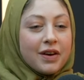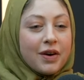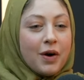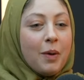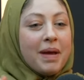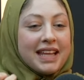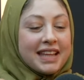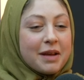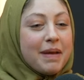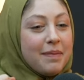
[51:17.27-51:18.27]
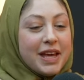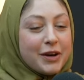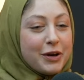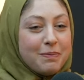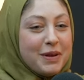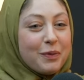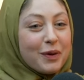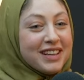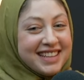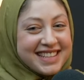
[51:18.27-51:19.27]
oh man, like maybe it could be
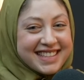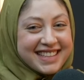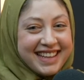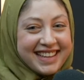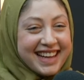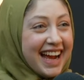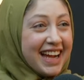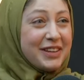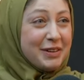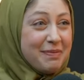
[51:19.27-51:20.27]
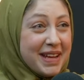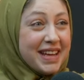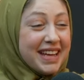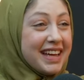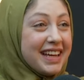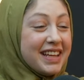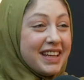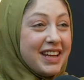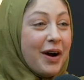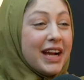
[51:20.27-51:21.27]
worse. like I could be, eh,
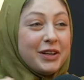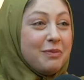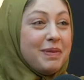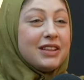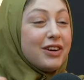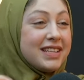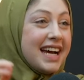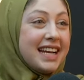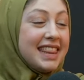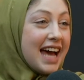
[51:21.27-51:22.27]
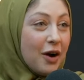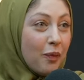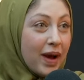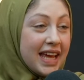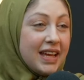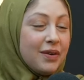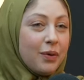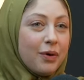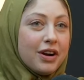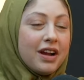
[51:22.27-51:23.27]
you know, I could be looked at in that way,
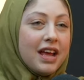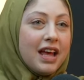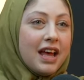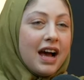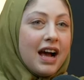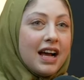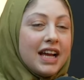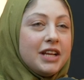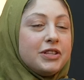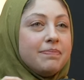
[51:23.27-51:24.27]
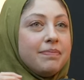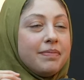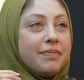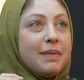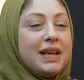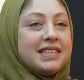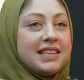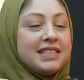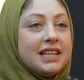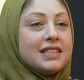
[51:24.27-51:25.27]
or it just maybe it's a
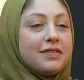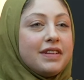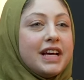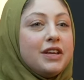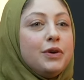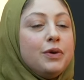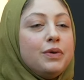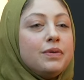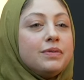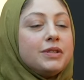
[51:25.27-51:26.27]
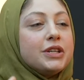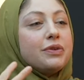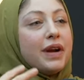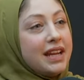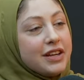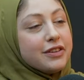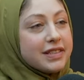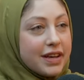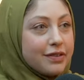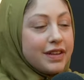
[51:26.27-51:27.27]
sense of like you degrading
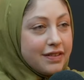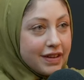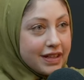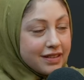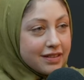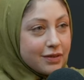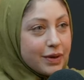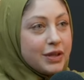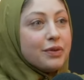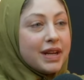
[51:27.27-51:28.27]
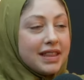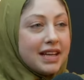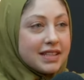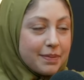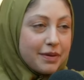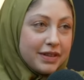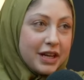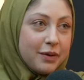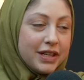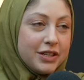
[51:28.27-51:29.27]
yourself even mm. when you mm. read that type of
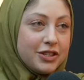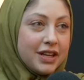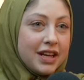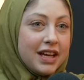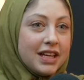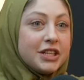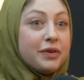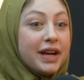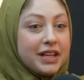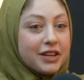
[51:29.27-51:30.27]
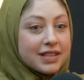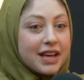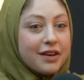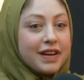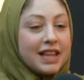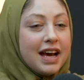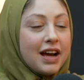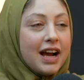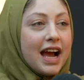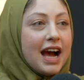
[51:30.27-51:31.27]
language. Degrading yourself in that
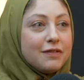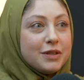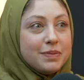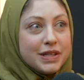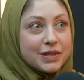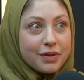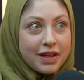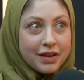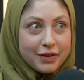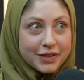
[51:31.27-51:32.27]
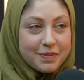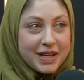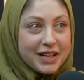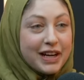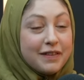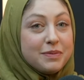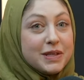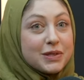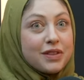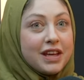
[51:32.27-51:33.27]
I have to be so thankful to be here. I have to be
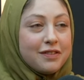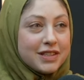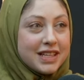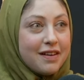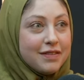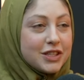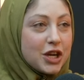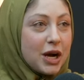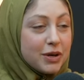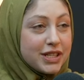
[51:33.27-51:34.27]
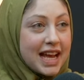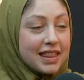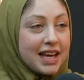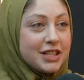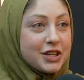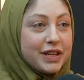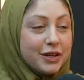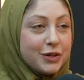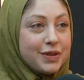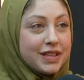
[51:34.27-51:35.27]
so thankful to have this job or to get that degree or
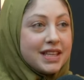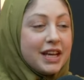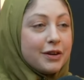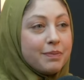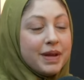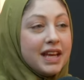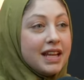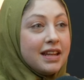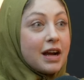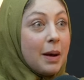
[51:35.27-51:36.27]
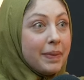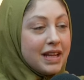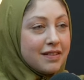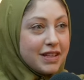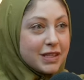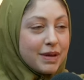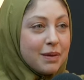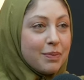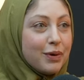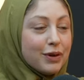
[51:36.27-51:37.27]
do this thing or be in the company of these
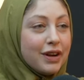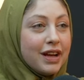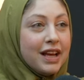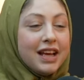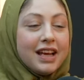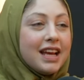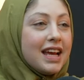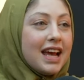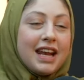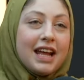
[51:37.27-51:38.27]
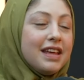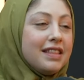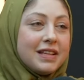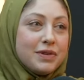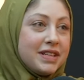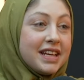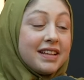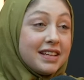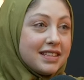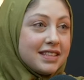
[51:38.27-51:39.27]
people or and I think that's
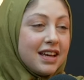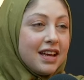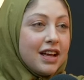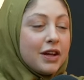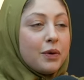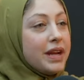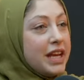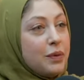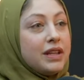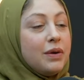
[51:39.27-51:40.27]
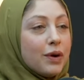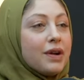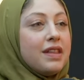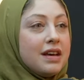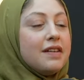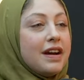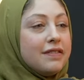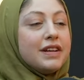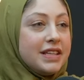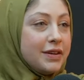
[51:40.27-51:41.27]
ridiculous. Like we're equally worthy of
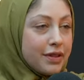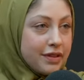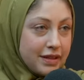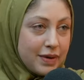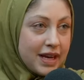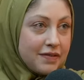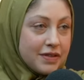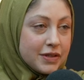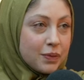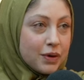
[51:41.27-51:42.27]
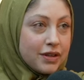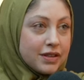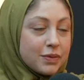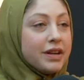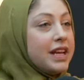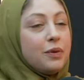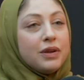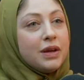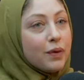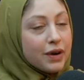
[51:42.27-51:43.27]
every single thing that we have in this world. We're
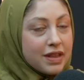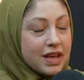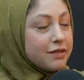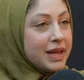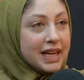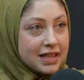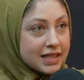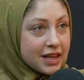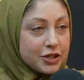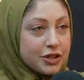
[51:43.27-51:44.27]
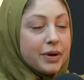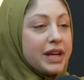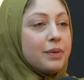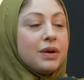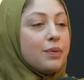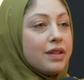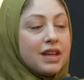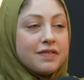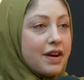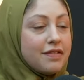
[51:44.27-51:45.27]
equally worthy of being in this country. We're equally worthy
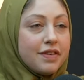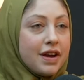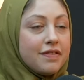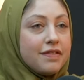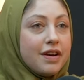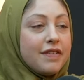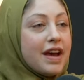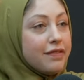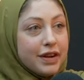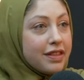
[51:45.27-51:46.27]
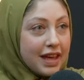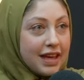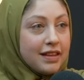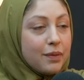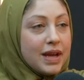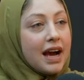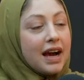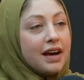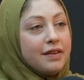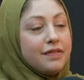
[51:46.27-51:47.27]
of of of, of everything that we
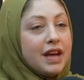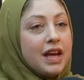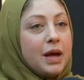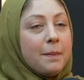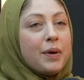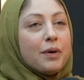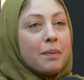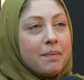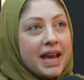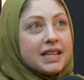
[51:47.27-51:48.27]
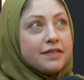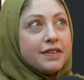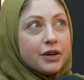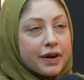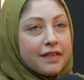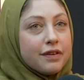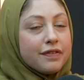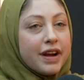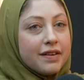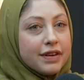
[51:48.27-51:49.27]
have. But we're made to feel grateful
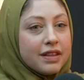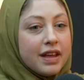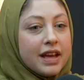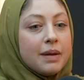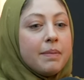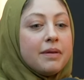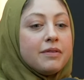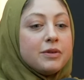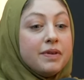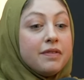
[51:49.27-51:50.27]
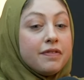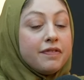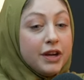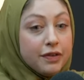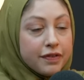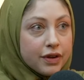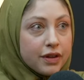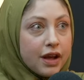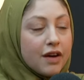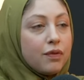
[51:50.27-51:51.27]
for everything and made to be
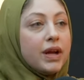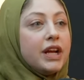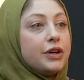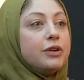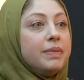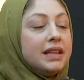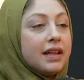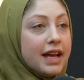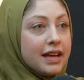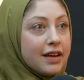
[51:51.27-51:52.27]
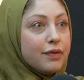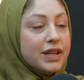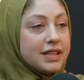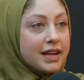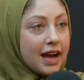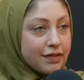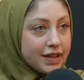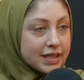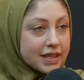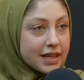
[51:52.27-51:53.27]
fearful of what it could be like if we didn't have
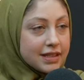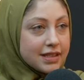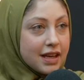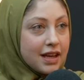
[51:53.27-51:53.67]
these things.